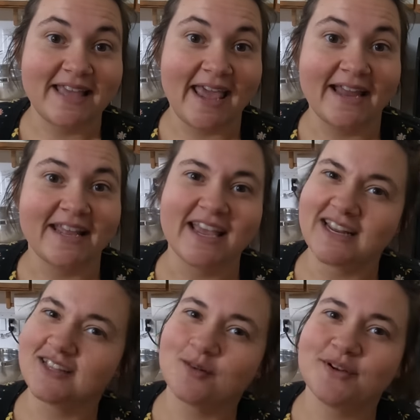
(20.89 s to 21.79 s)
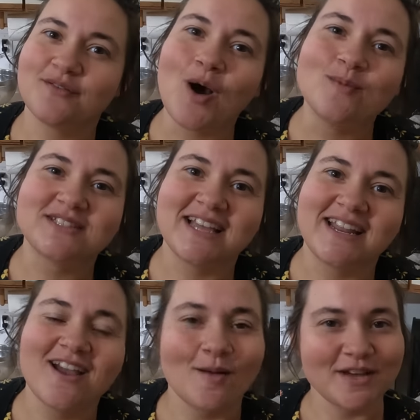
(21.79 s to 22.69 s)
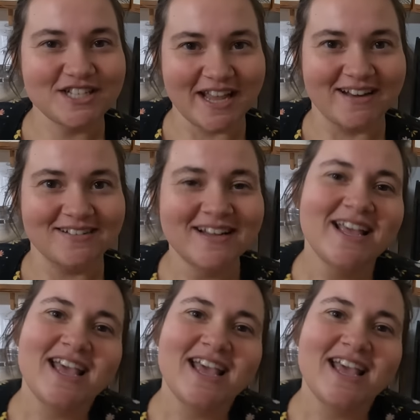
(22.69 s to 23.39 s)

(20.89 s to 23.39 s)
canning, and a little bit of homesteading on my channel.